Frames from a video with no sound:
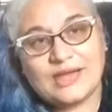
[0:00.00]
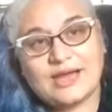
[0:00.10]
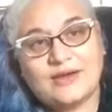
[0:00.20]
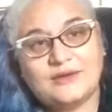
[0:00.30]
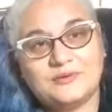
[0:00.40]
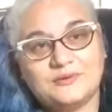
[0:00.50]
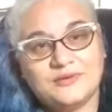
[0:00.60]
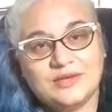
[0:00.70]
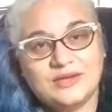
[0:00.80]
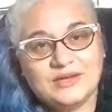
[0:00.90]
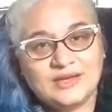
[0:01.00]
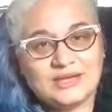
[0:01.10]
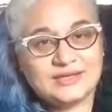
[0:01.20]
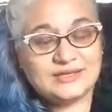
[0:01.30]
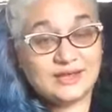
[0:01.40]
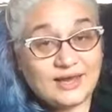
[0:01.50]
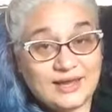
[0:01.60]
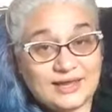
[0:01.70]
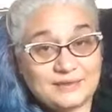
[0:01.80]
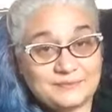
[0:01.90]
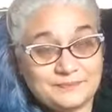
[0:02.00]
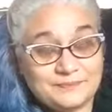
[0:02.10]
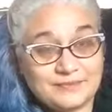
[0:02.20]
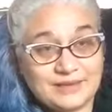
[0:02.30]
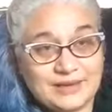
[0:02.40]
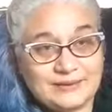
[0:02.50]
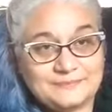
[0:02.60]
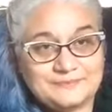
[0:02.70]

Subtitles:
out into Gaia. Okay?